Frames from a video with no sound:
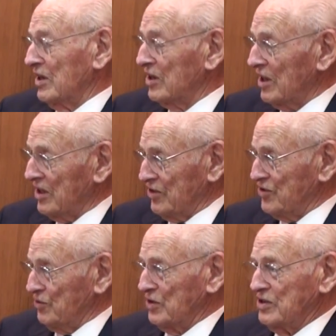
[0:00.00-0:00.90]

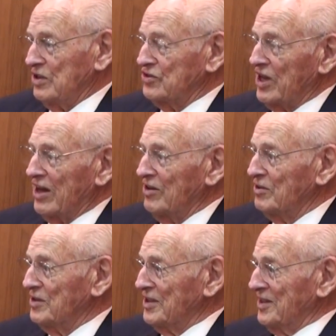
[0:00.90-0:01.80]
guns, which you sat
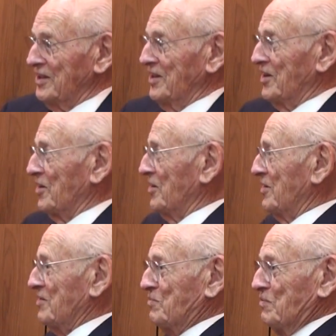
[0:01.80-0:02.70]
in
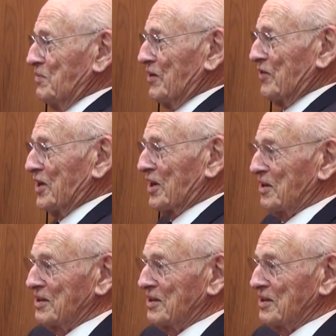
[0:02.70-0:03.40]
a pivoting